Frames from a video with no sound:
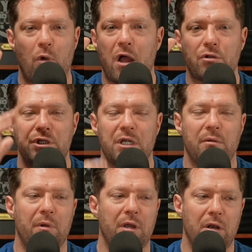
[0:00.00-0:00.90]
wild
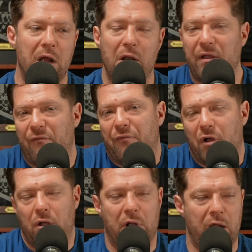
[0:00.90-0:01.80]
shit, but, you know, I don't give a
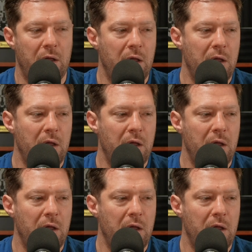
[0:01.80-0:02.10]
fuck, right?